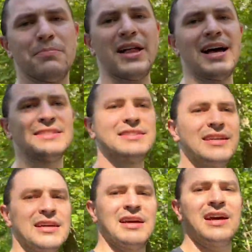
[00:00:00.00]
of
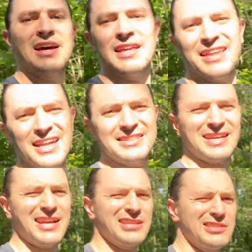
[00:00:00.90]
plastic. That
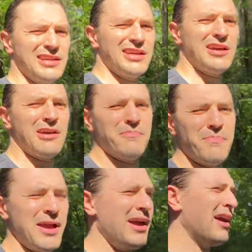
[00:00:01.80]
is actually
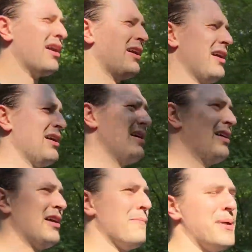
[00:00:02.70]
a, uh,
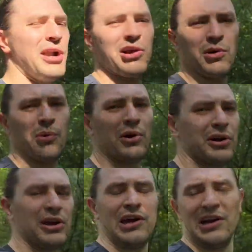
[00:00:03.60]
a
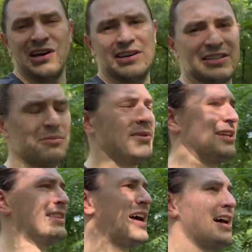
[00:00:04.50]
paracord or something
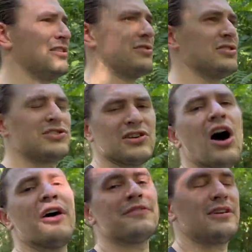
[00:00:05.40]
like that. So it's
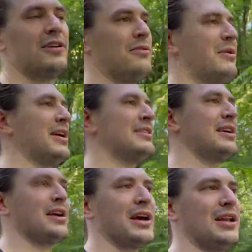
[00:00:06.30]
soft right
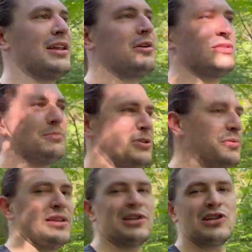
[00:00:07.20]
there, kind of like what's
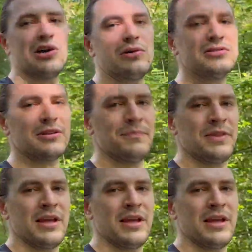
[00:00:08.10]
between the toes